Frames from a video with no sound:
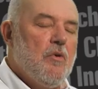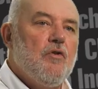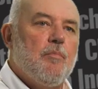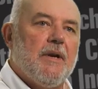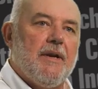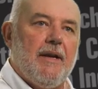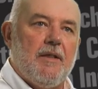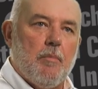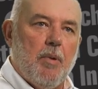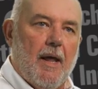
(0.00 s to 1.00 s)
movement in
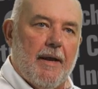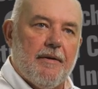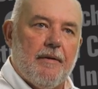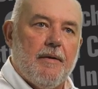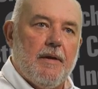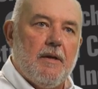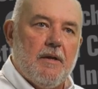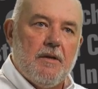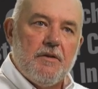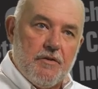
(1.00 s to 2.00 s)
the plate
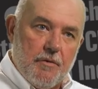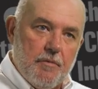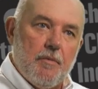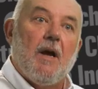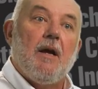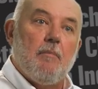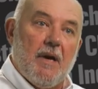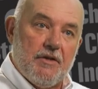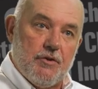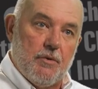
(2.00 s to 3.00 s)
to
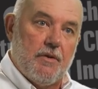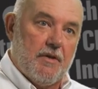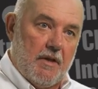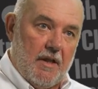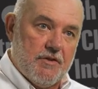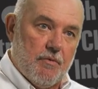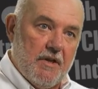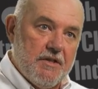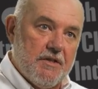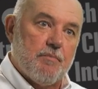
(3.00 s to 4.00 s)
make sure that the clutch
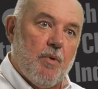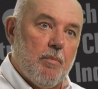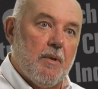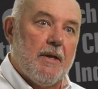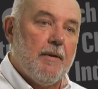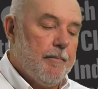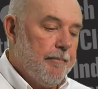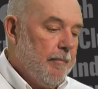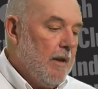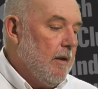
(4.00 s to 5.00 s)
releases properly.
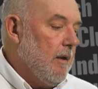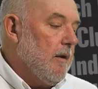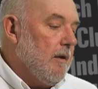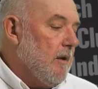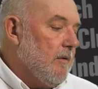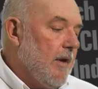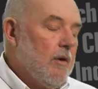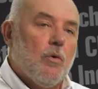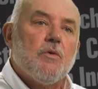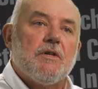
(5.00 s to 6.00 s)
They
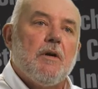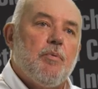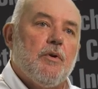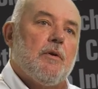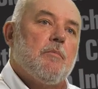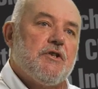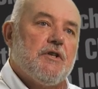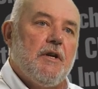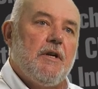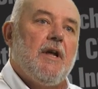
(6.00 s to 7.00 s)
are also put on a
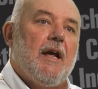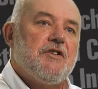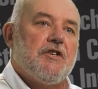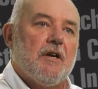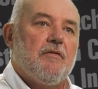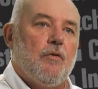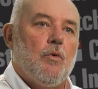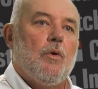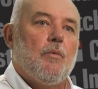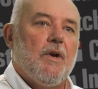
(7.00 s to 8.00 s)
machine and checked
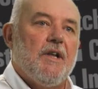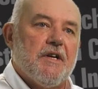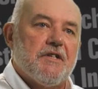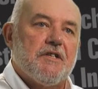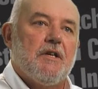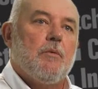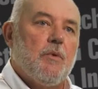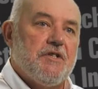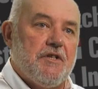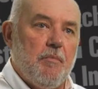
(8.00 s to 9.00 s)
for release,
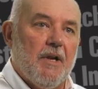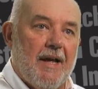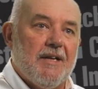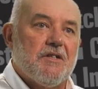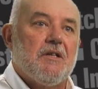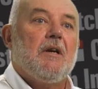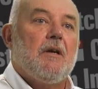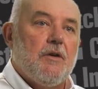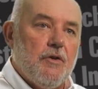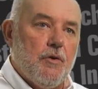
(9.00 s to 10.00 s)
which simulates
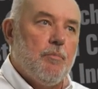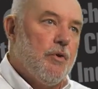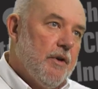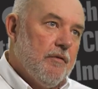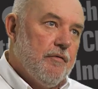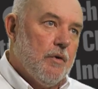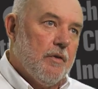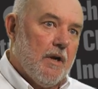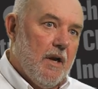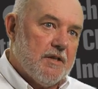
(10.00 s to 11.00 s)
you putting your foot on
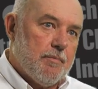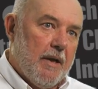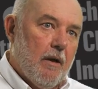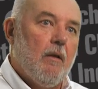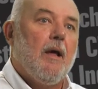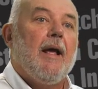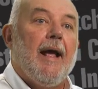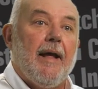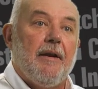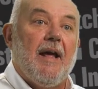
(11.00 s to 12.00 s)
the clutch pedal
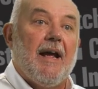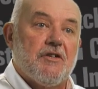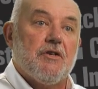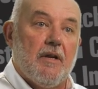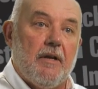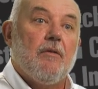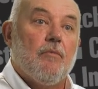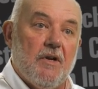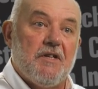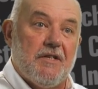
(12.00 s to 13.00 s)
and actually
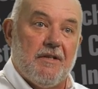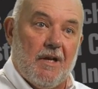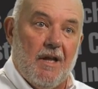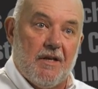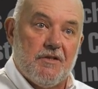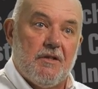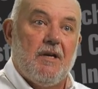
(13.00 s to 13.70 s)
releasing the clutch.